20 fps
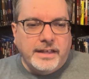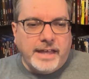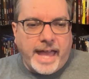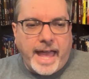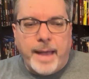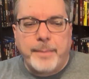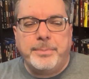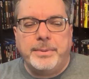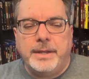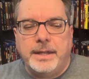
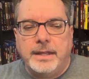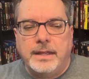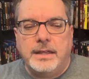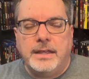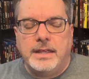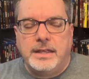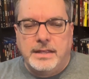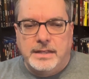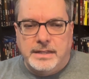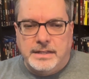
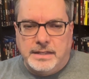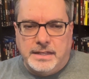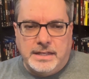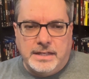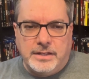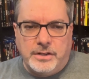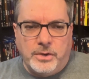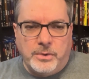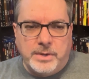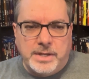happening,
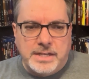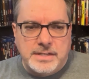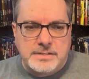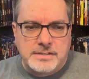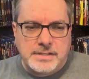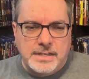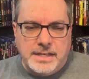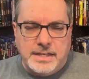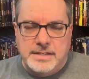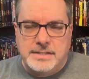you know,
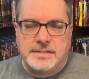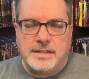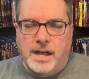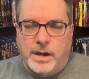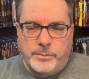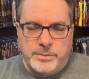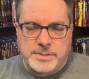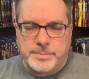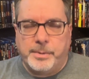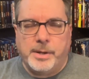he's he's
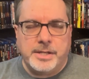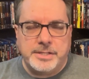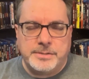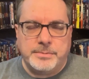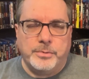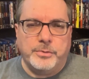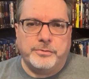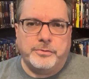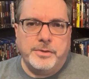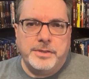not
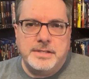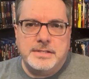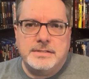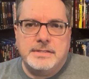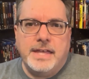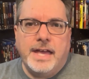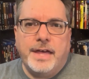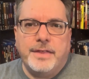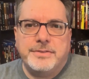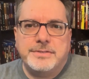responsible for these
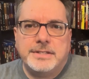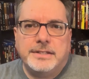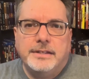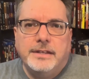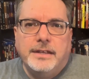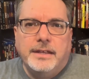deaths.